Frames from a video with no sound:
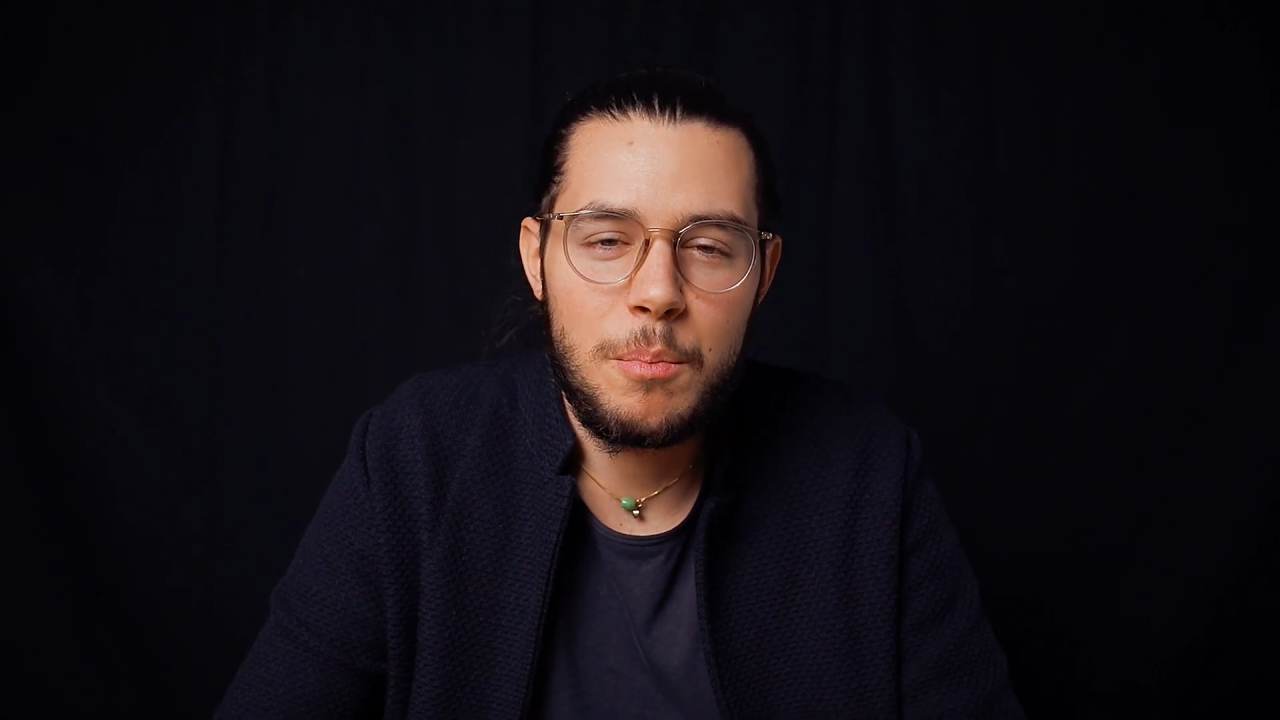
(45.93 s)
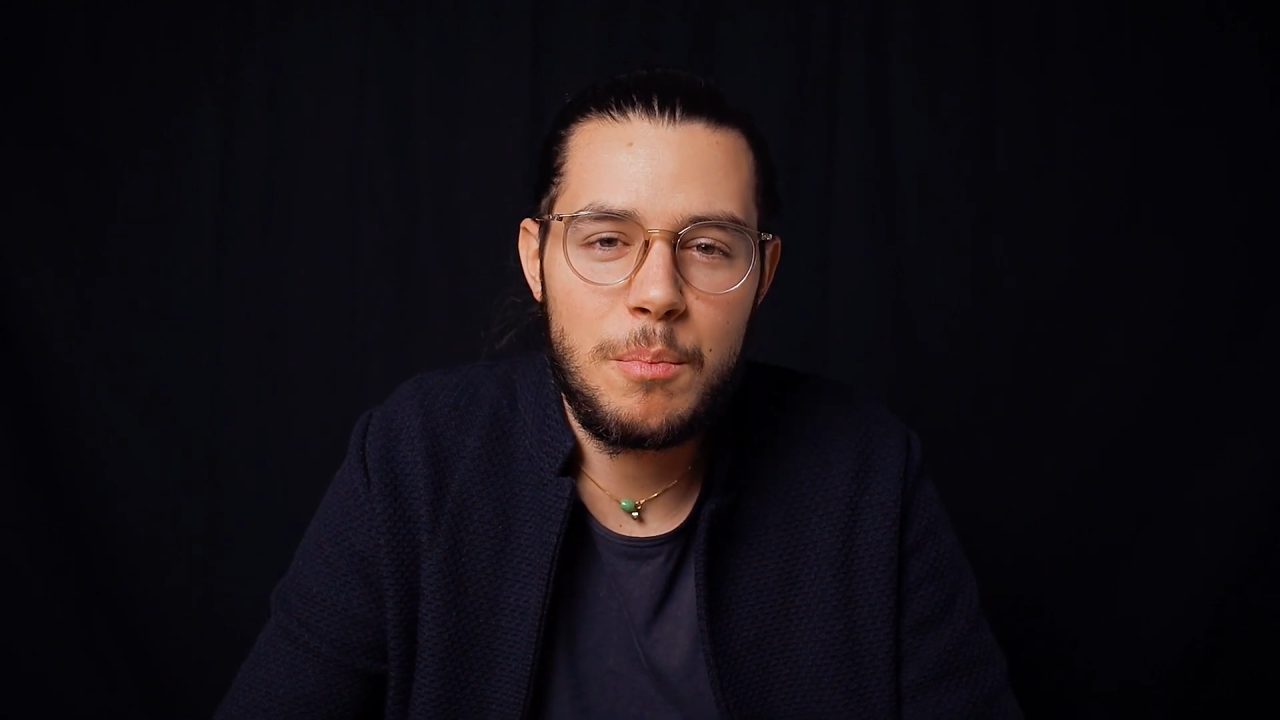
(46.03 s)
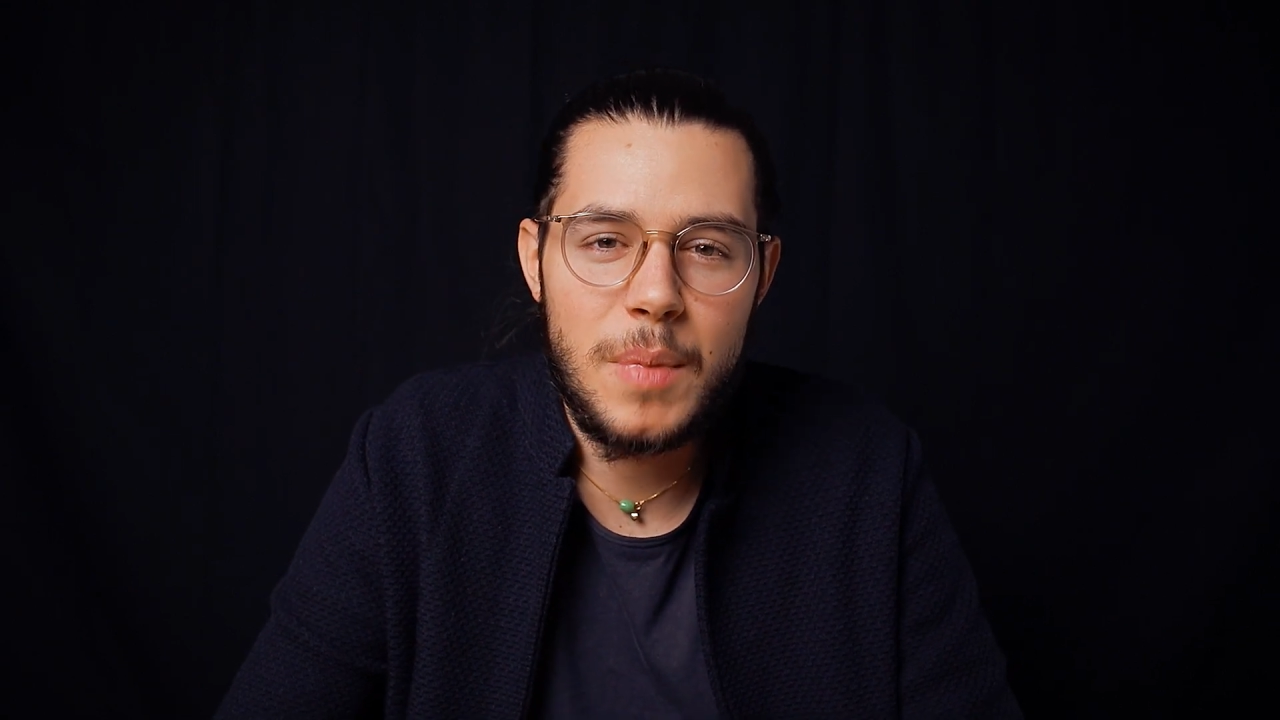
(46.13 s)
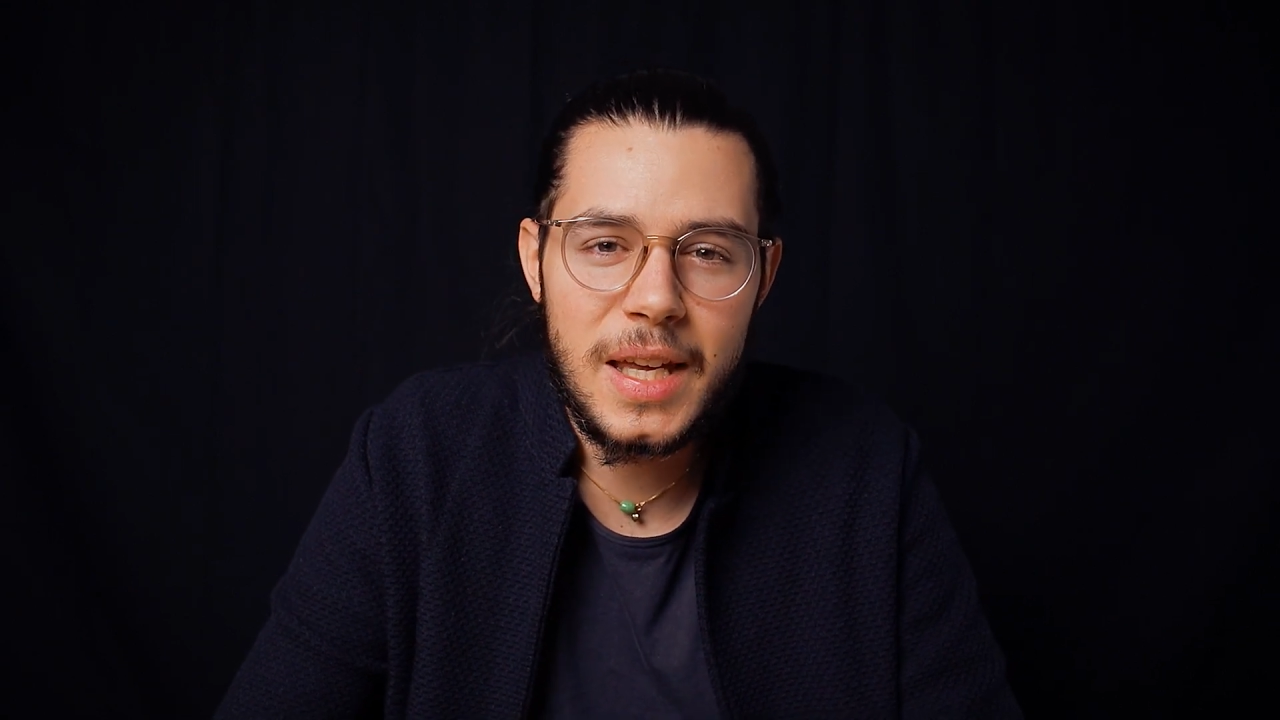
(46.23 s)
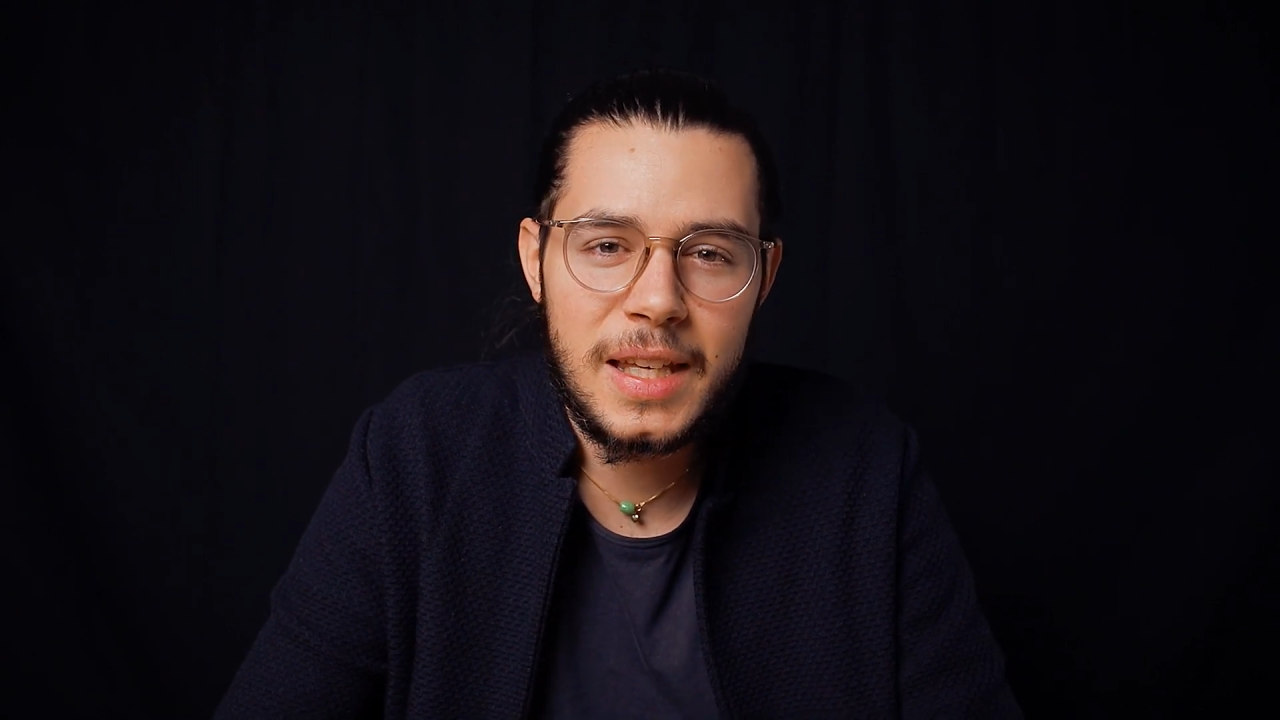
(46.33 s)

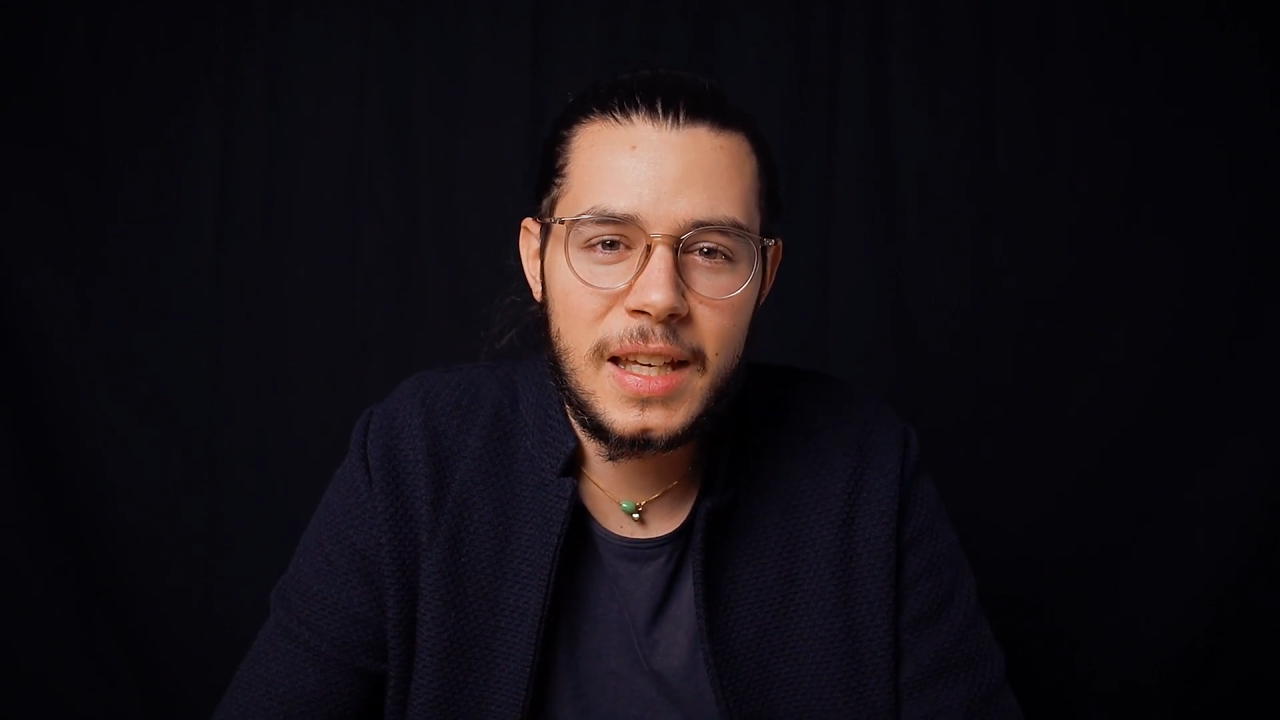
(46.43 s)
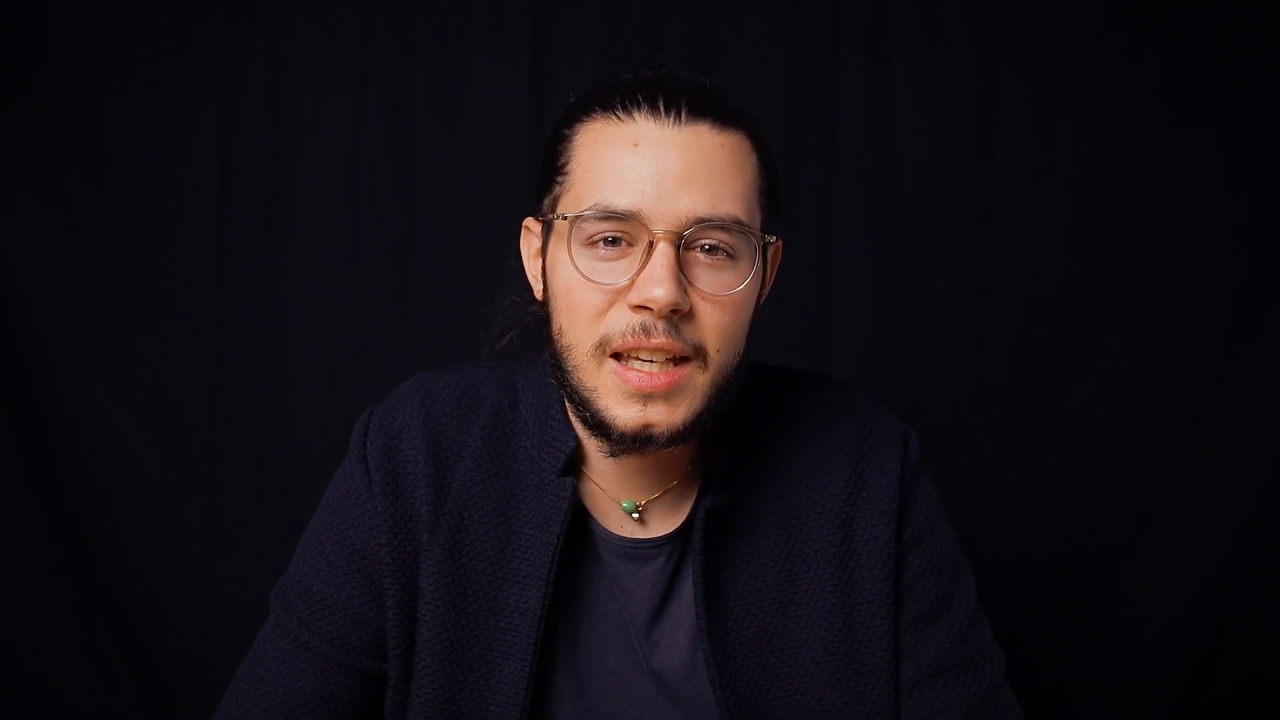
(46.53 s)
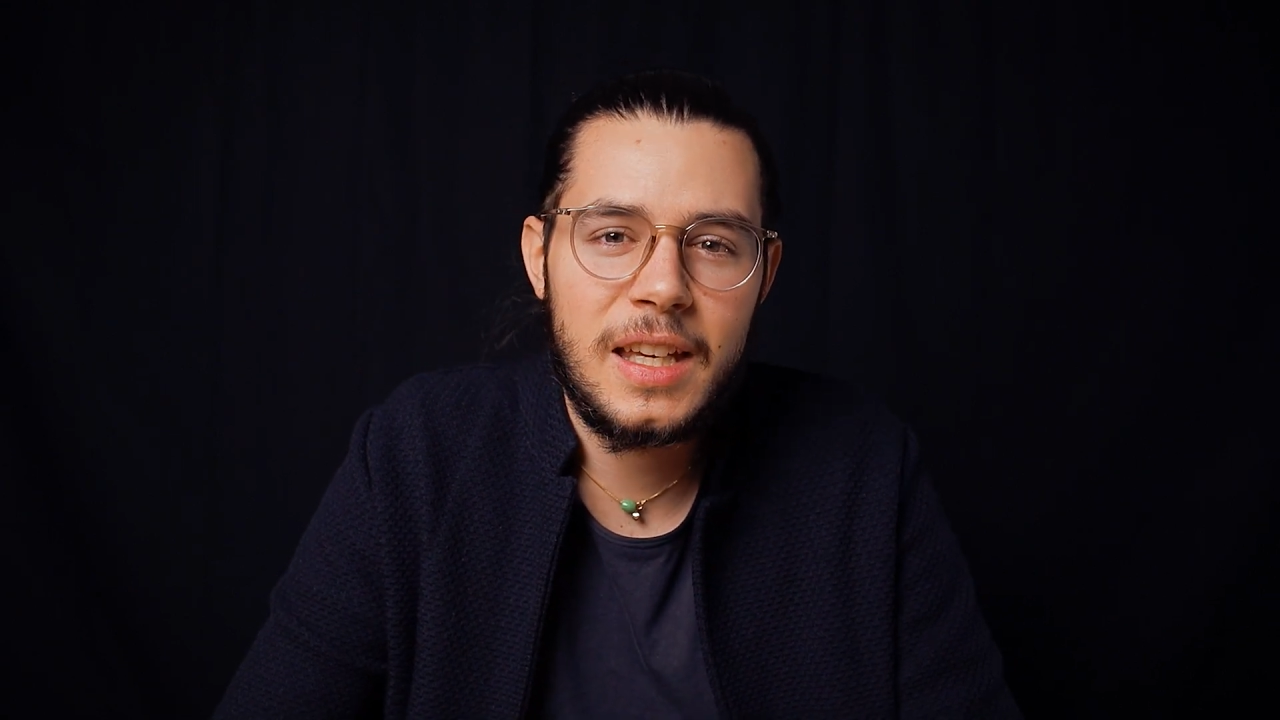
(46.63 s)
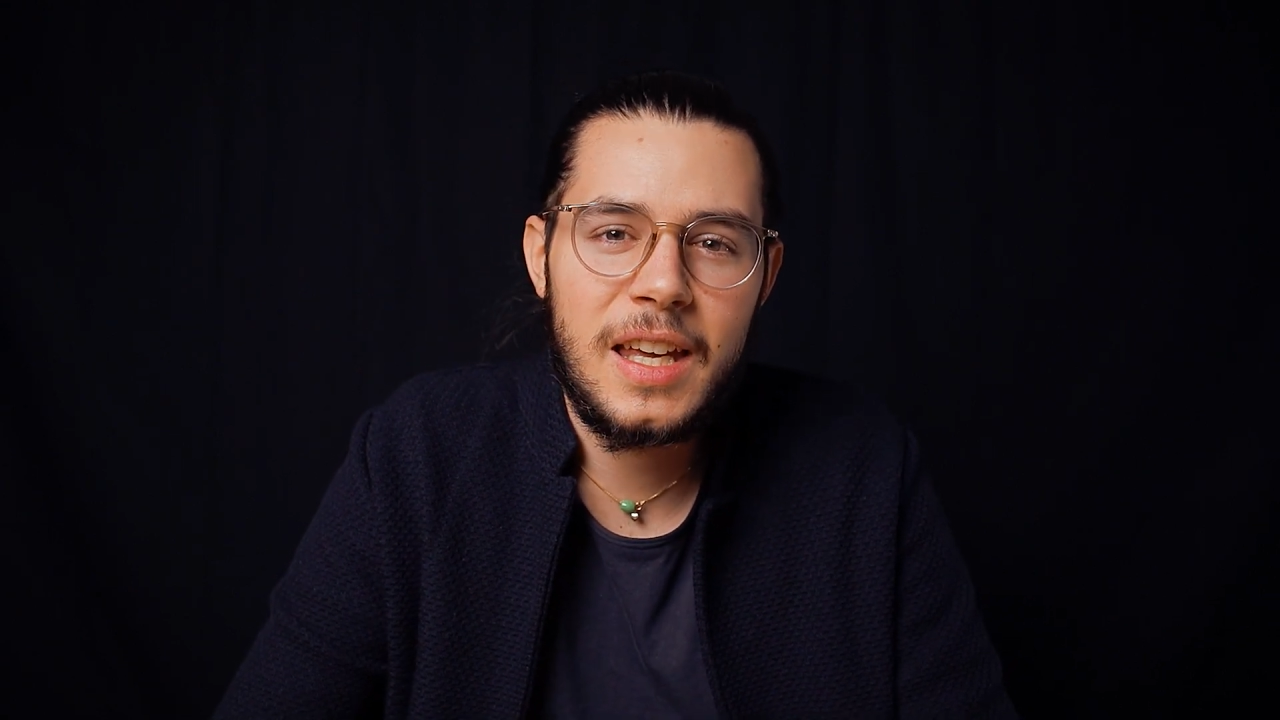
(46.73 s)
making